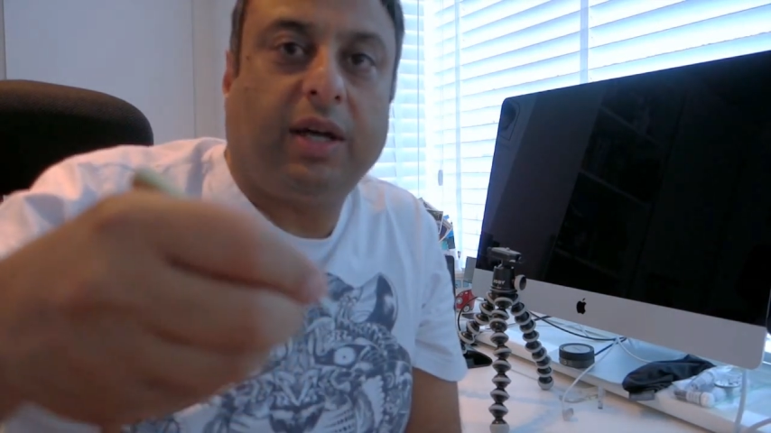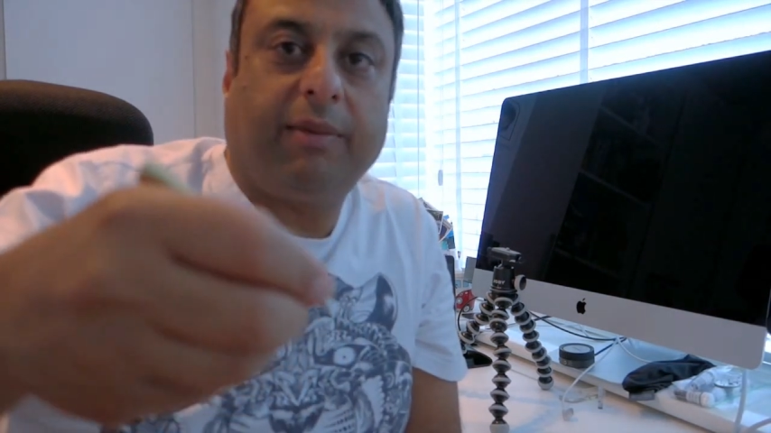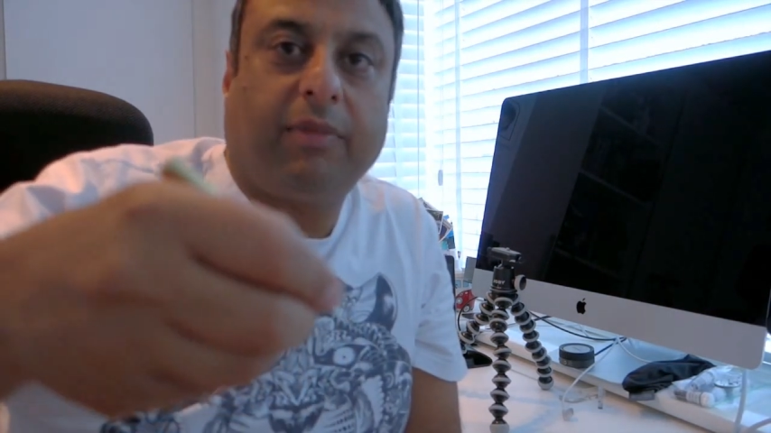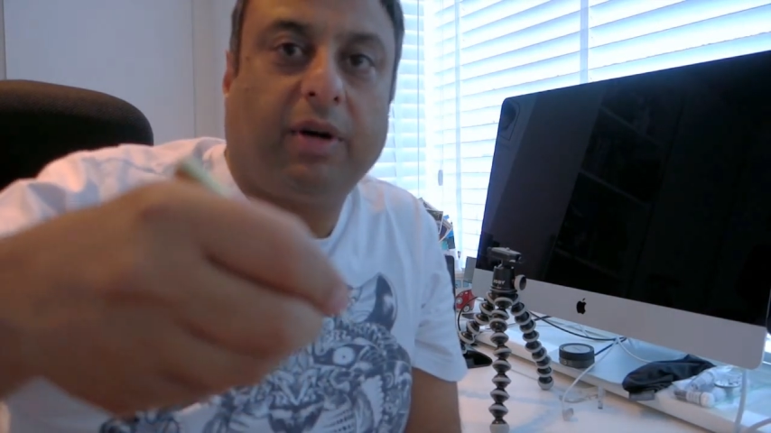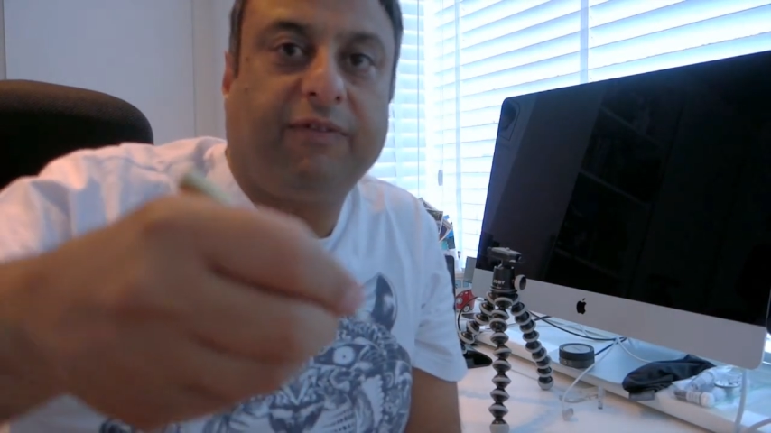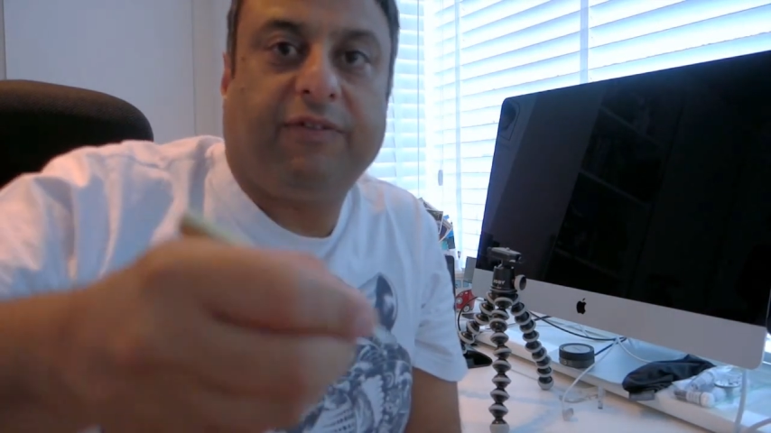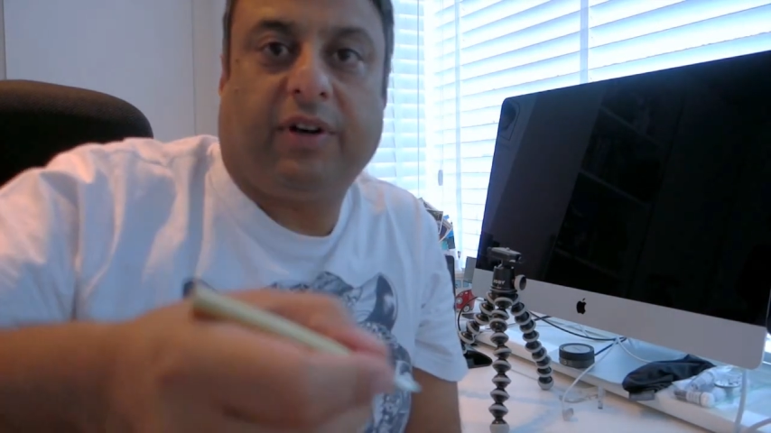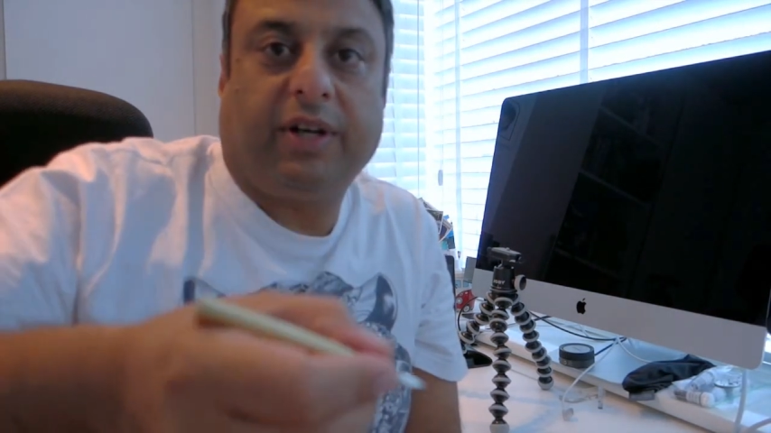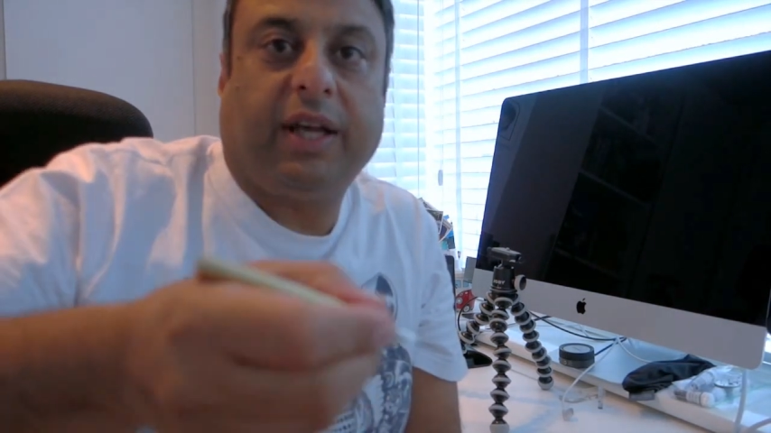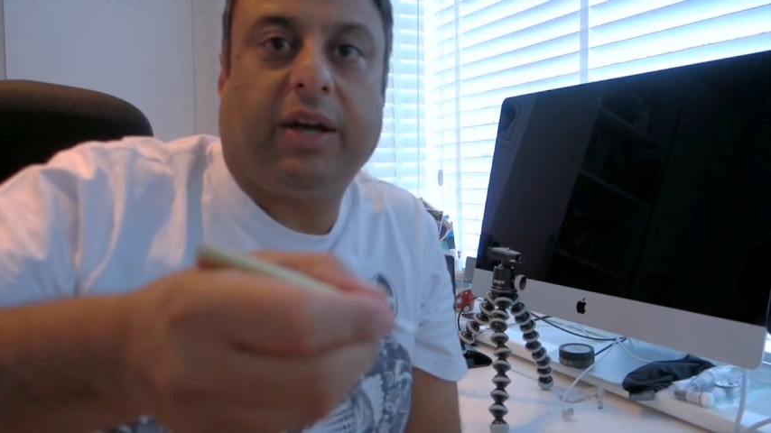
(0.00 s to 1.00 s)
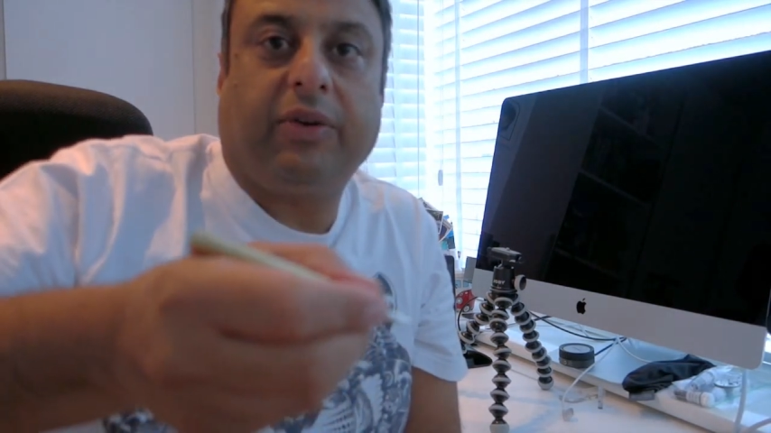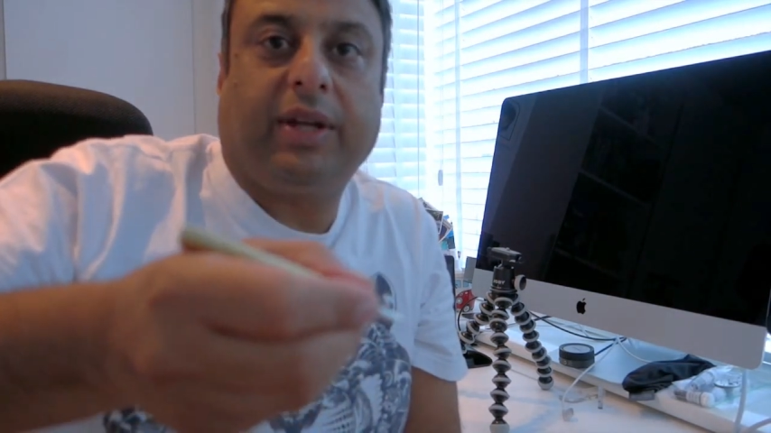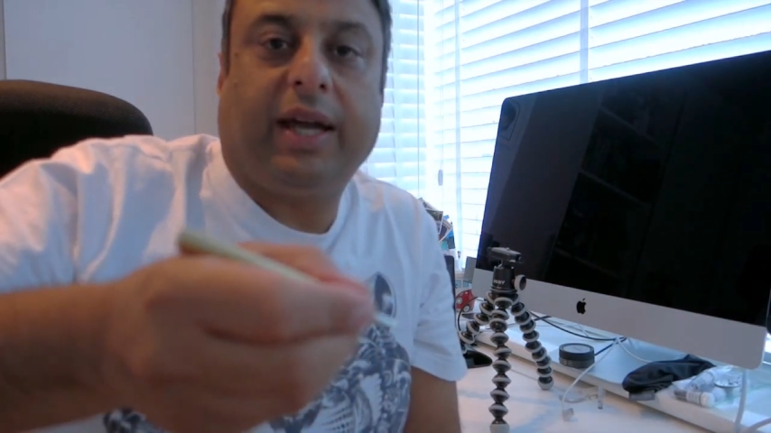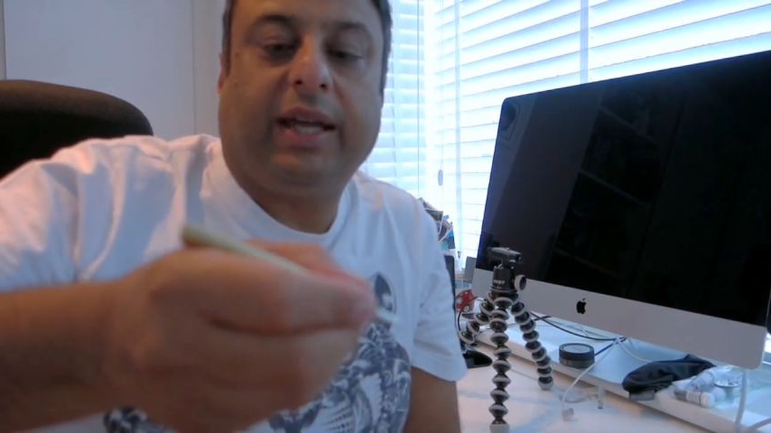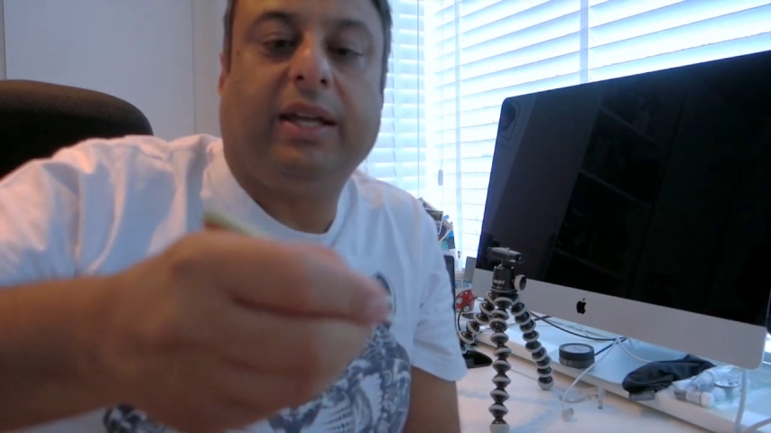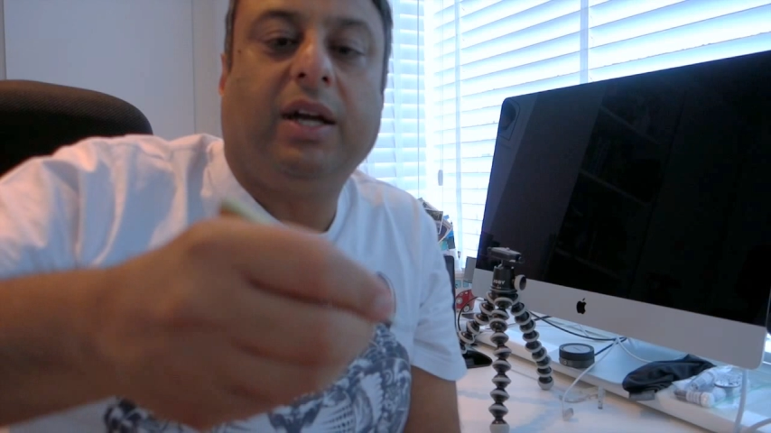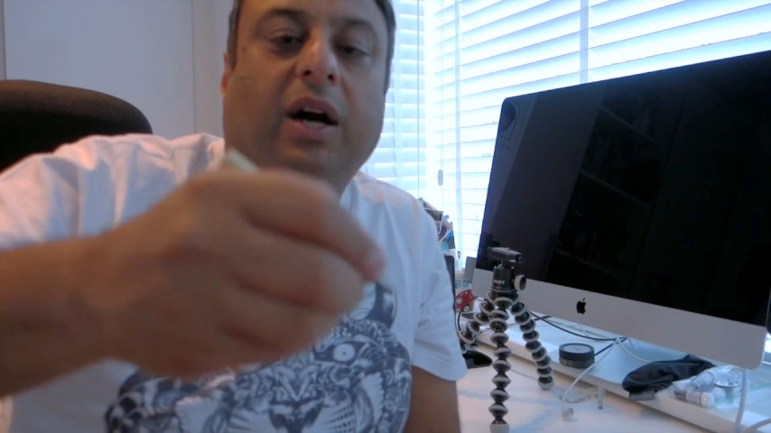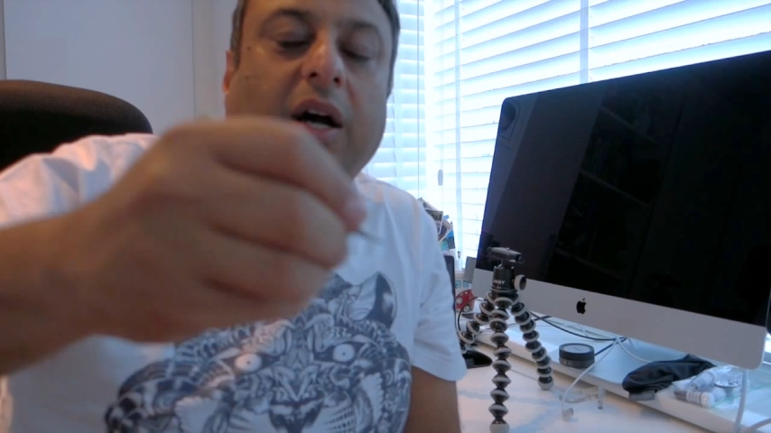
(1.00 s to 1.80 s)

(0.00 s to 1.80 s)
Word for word: um, I find it okay.